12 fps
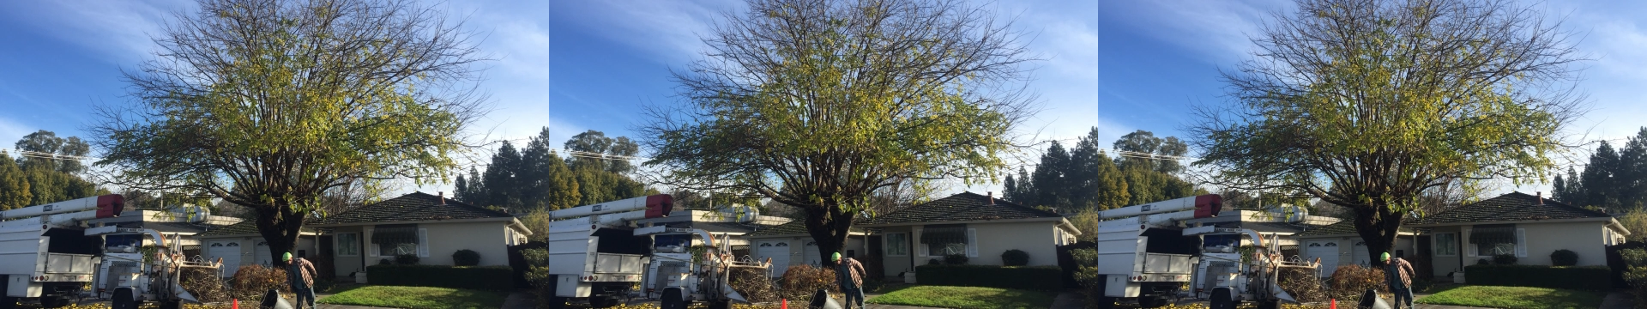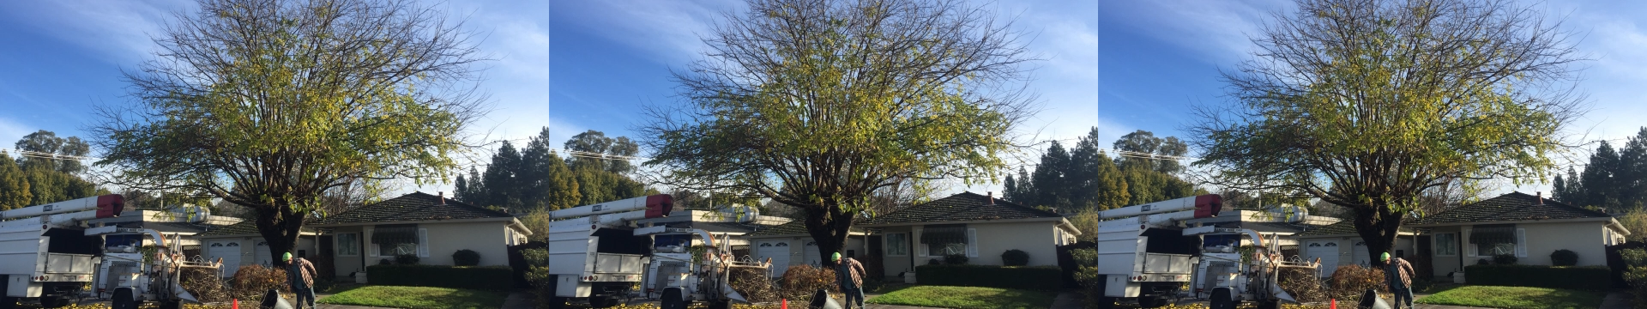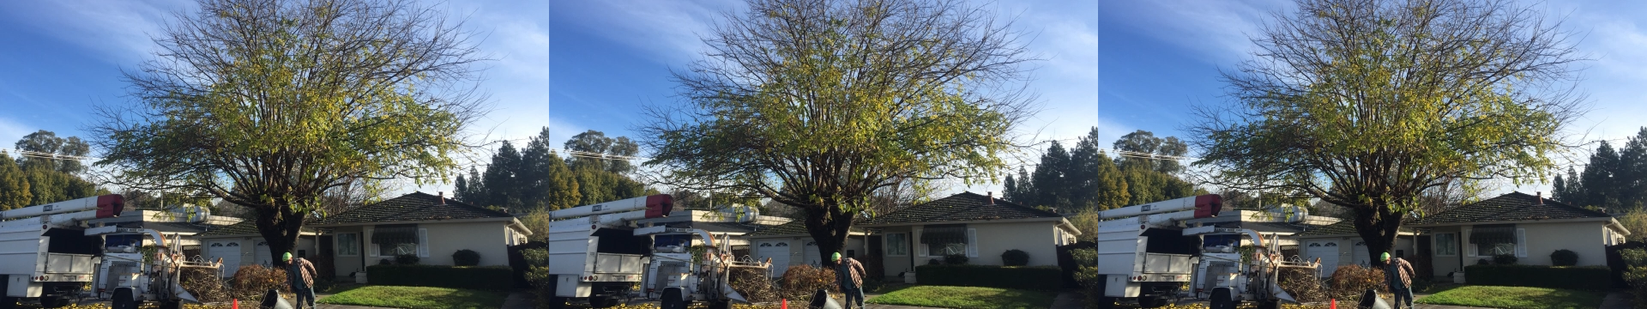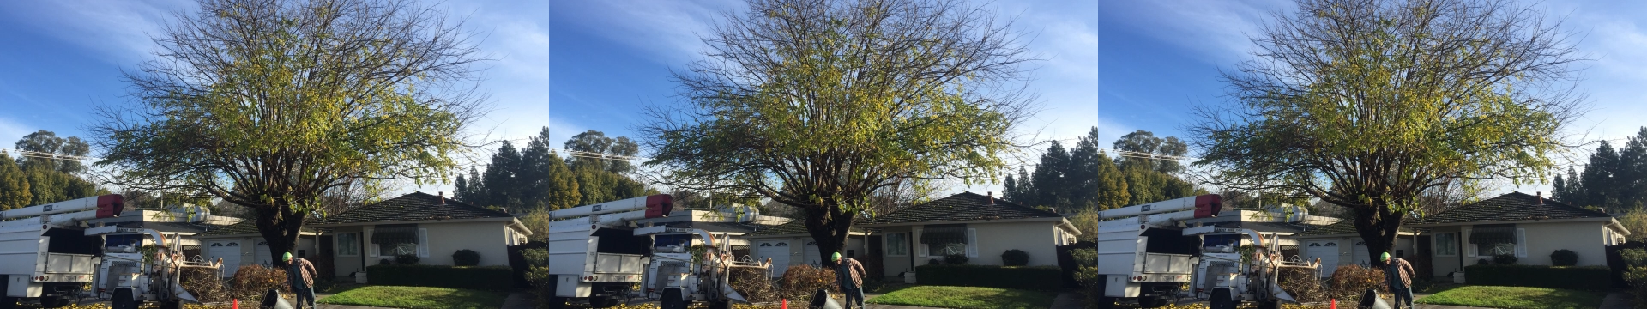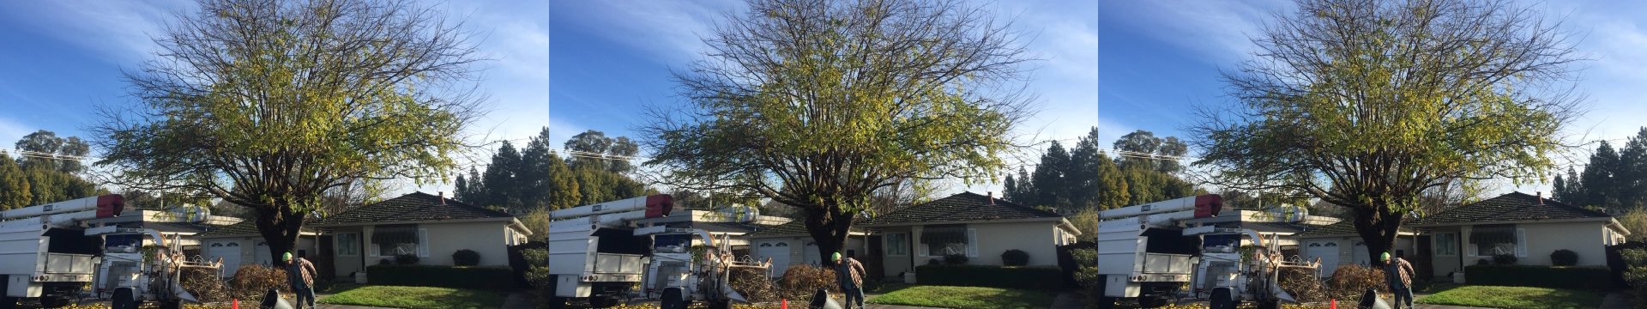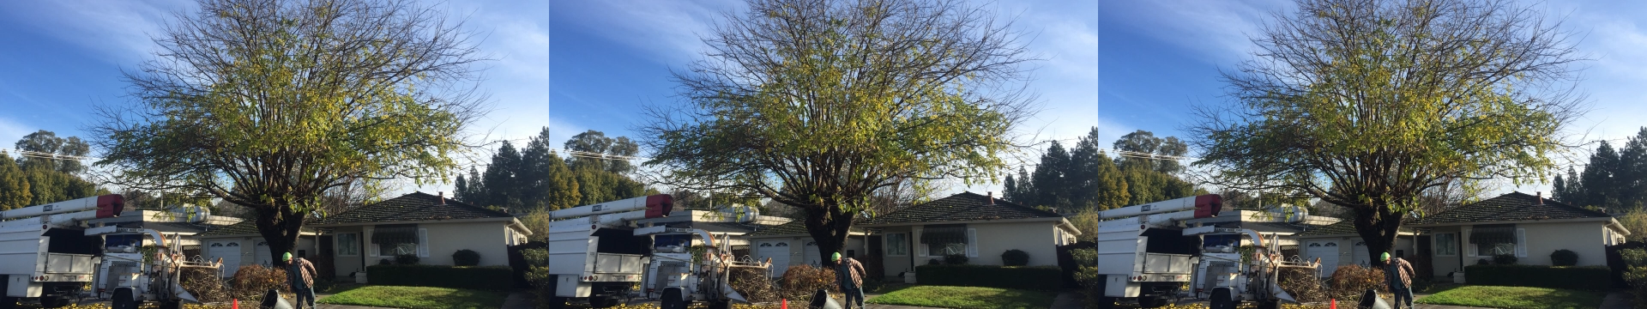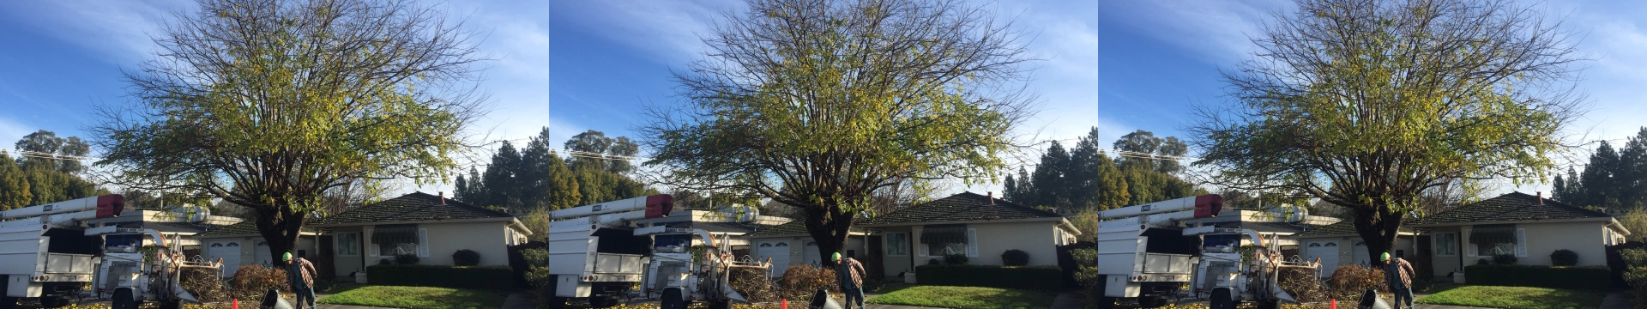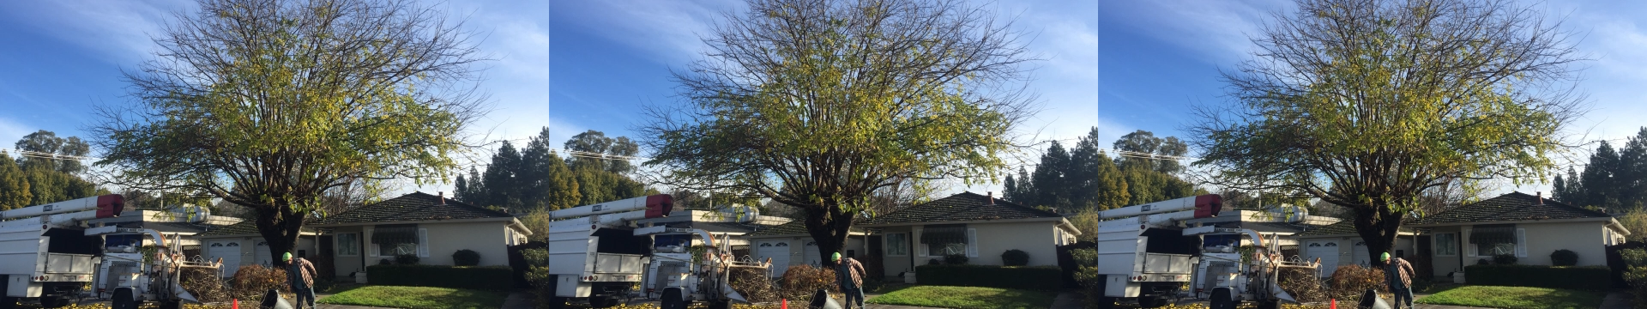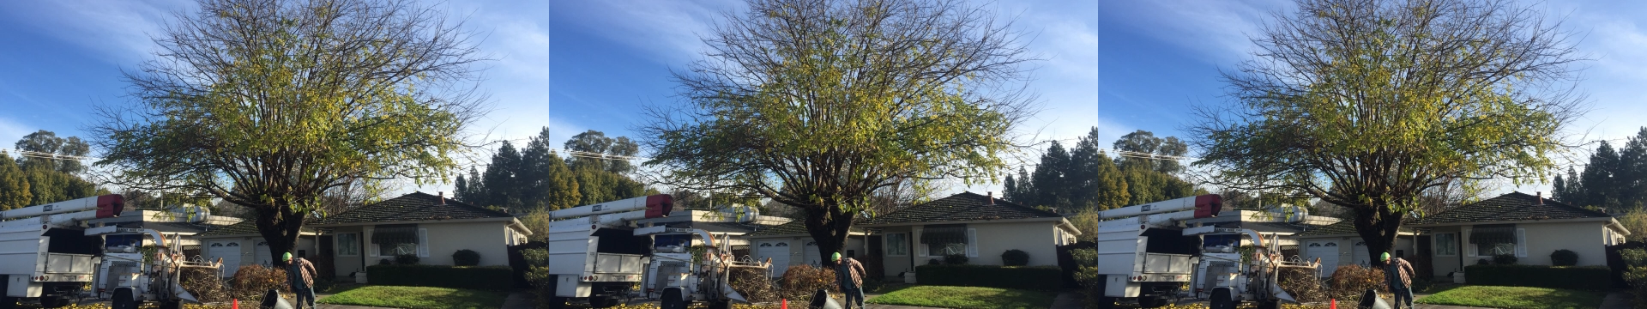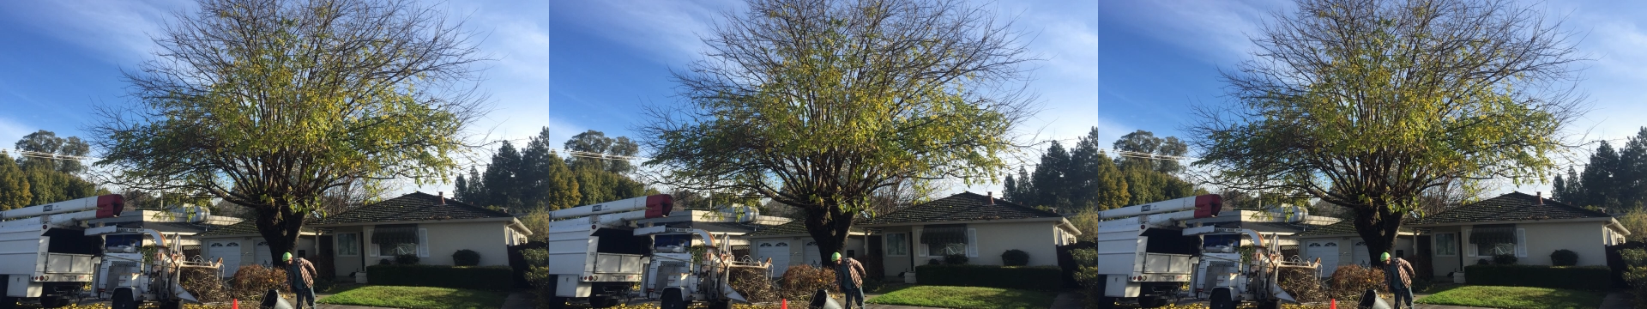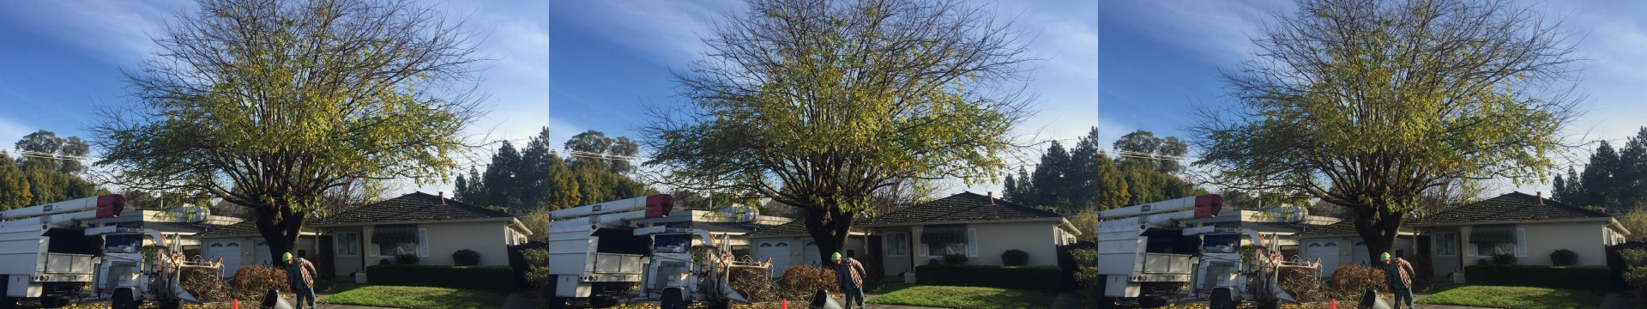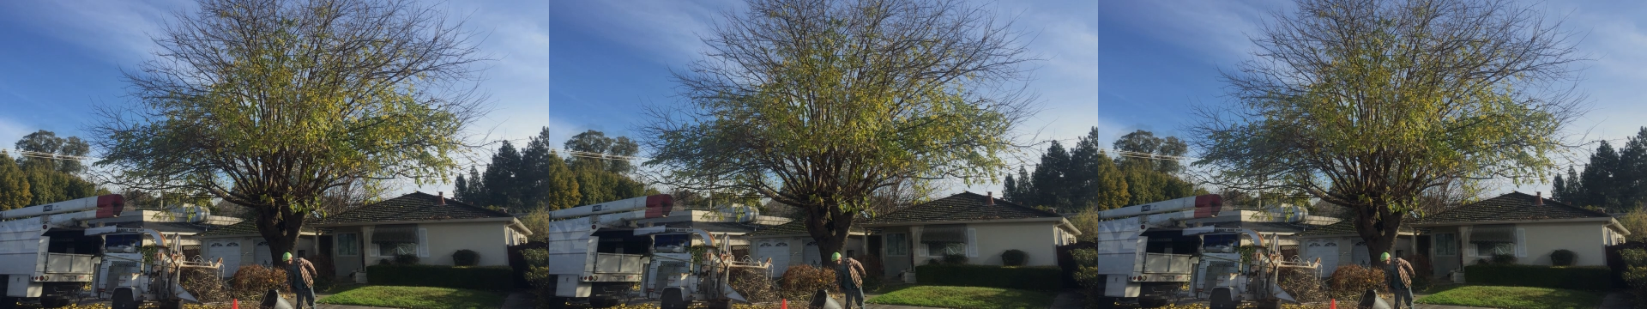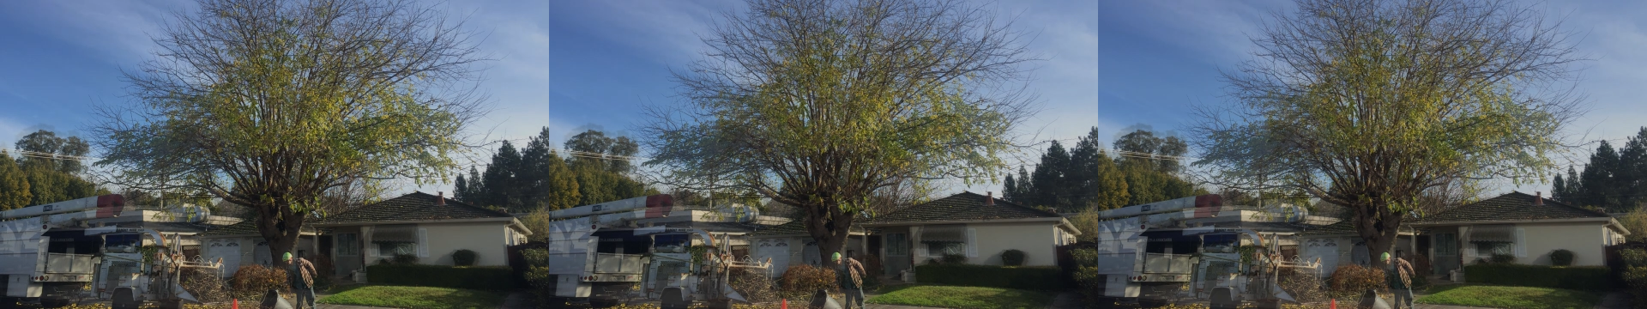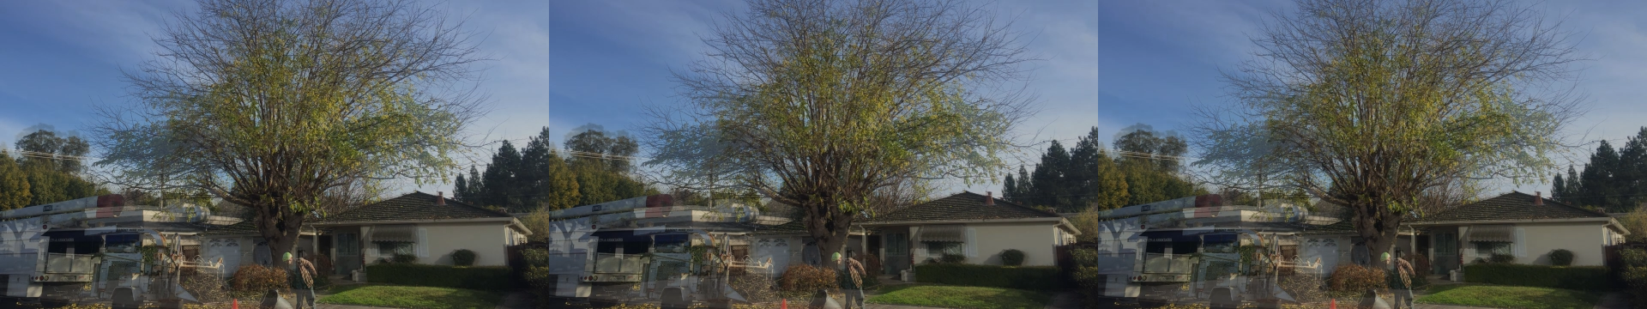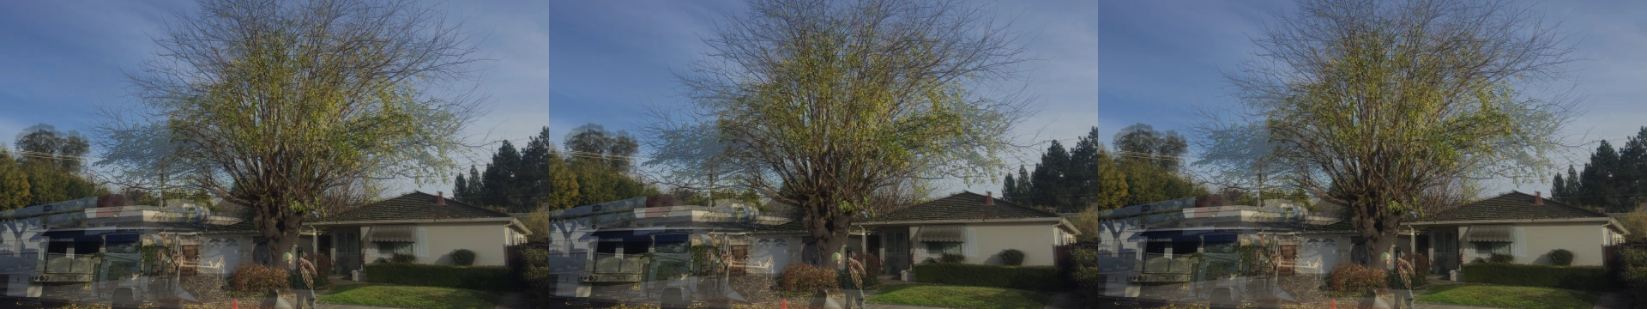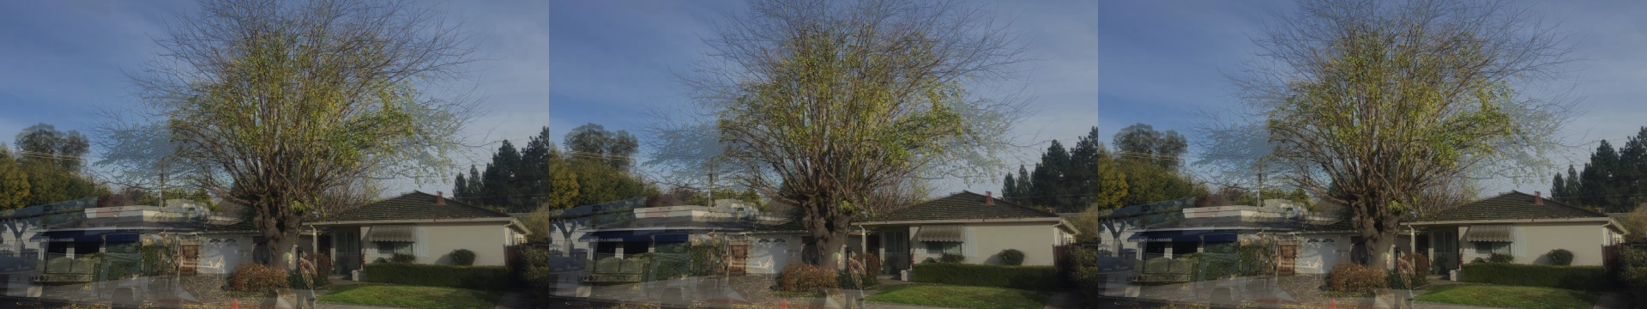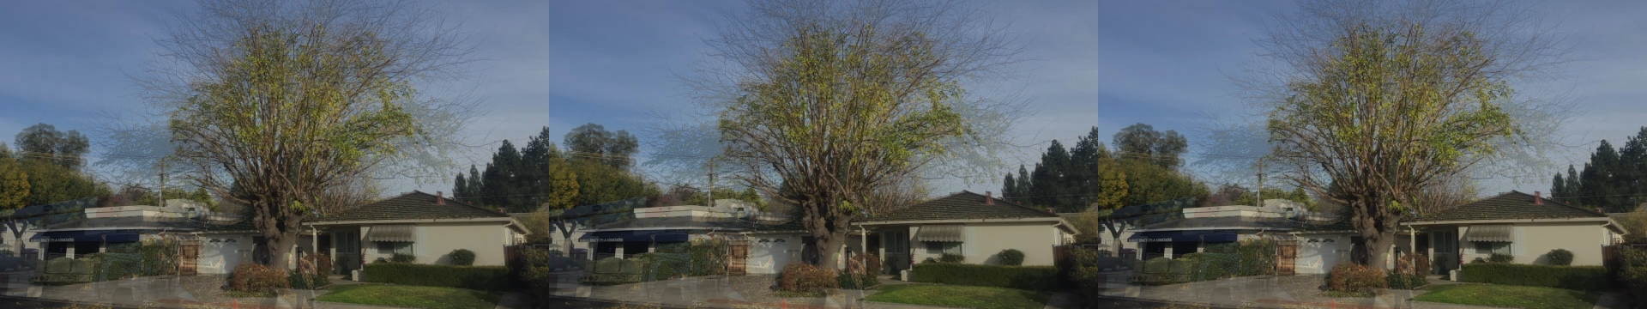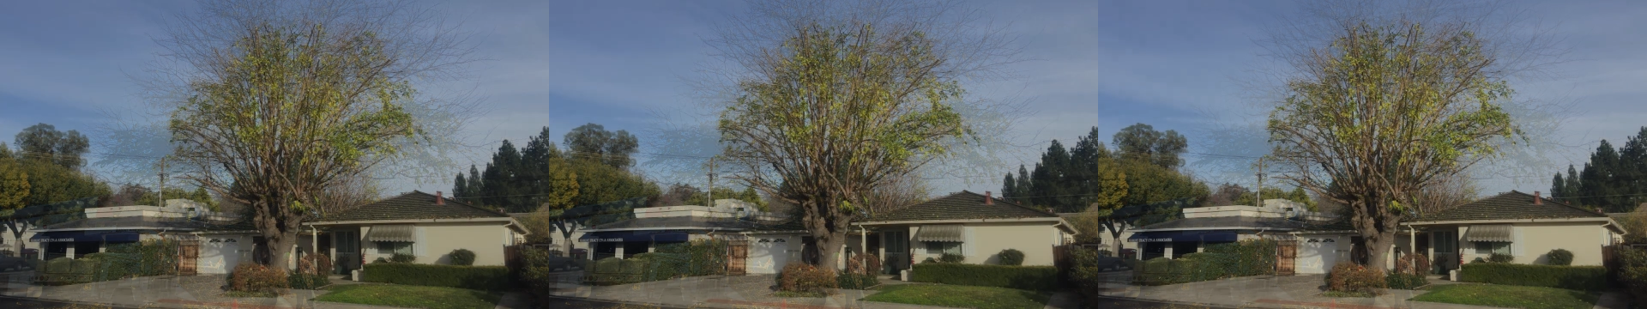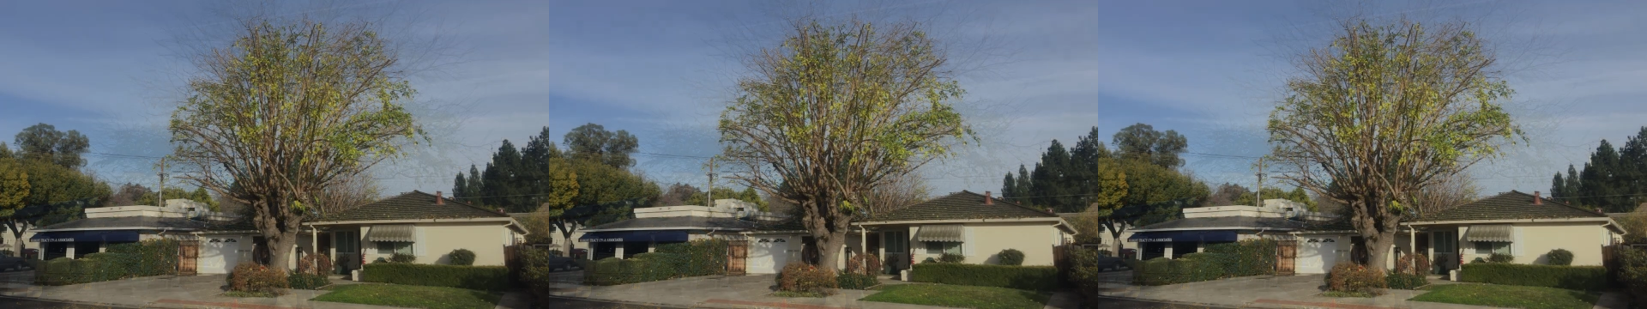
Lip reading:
(no speaker visible)